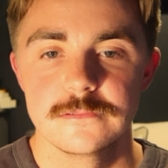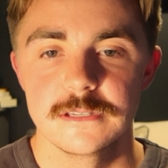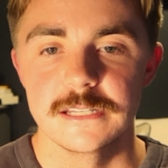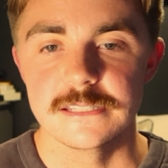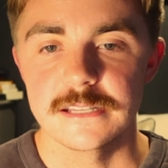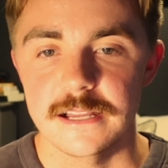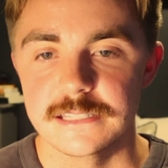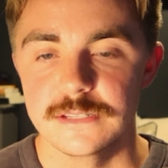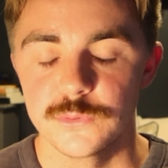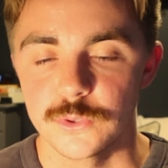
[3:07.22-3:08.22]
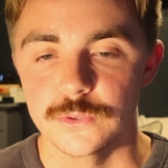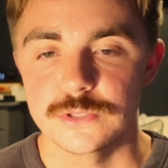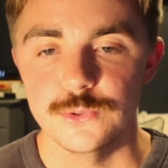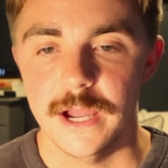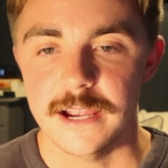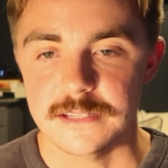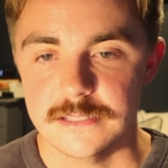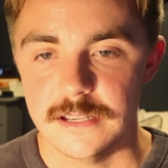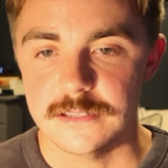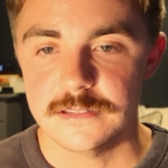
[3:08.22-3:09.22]
It is not difficult to
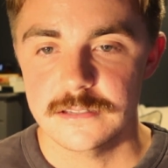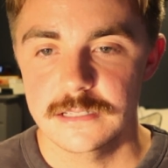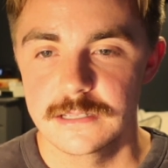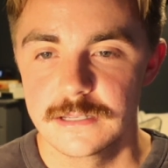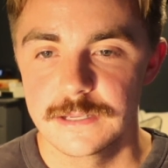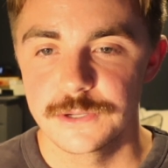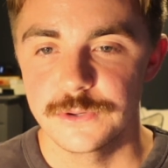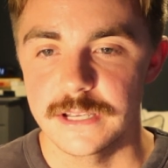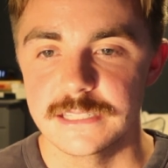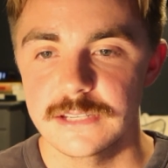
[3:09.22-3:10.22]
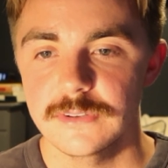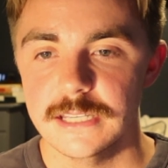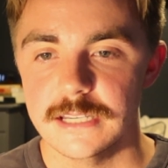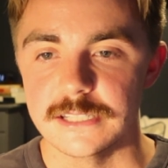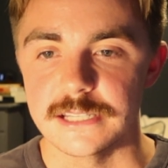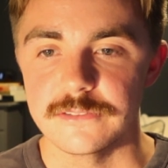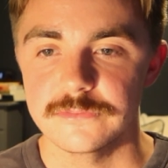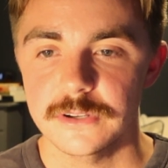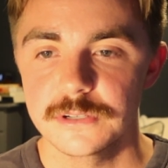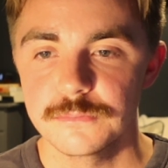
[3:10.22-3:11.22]
access. Creativity is a
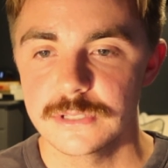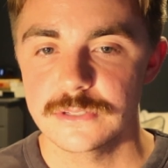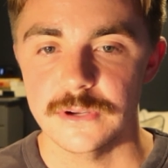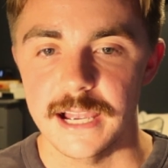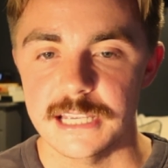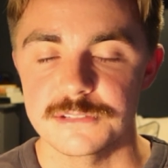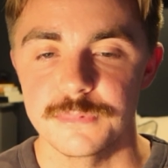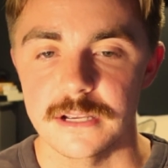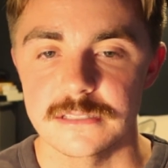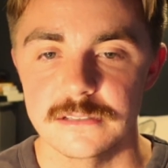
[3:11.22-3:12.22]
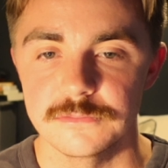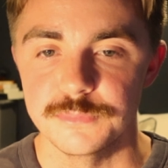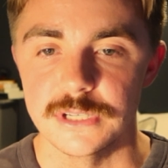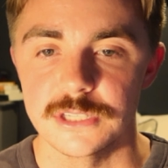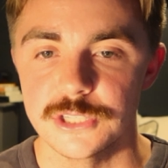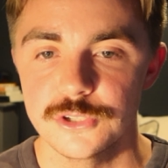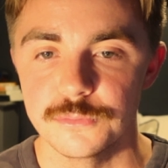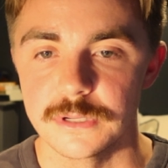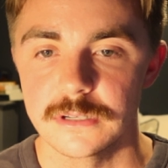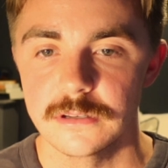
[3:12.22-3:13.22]
fundamental aspect of being
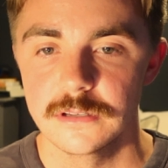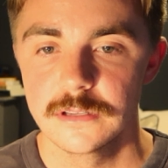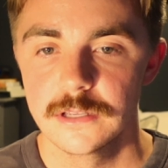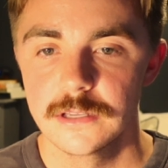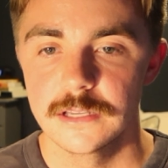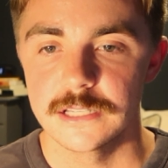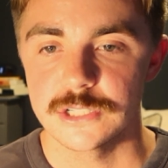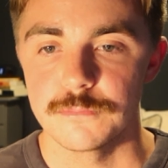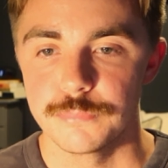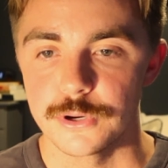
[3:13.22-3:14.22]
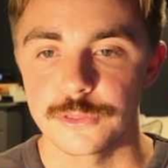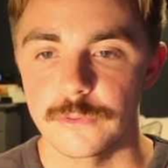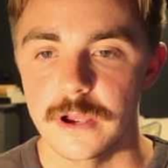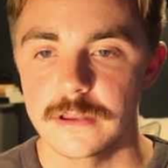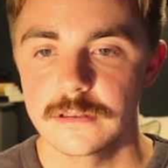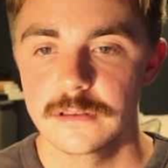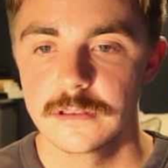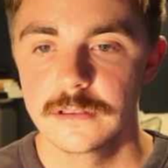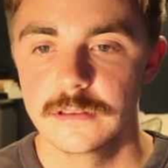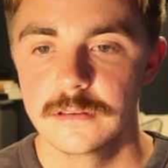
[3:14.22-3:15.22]
human. It's our birthright.
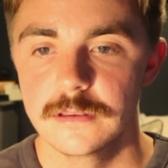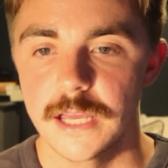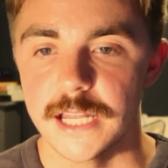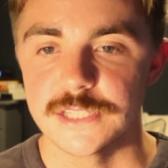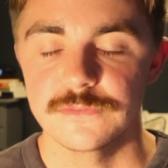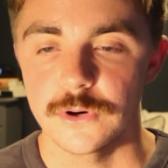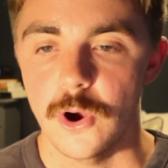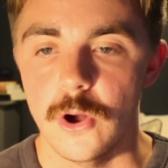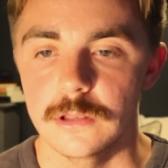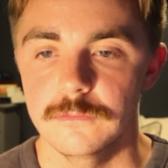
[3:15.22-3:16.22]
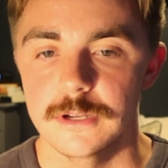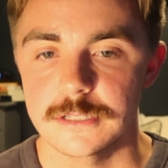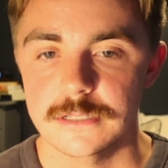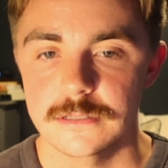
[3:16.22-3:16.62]
And it's for all of us,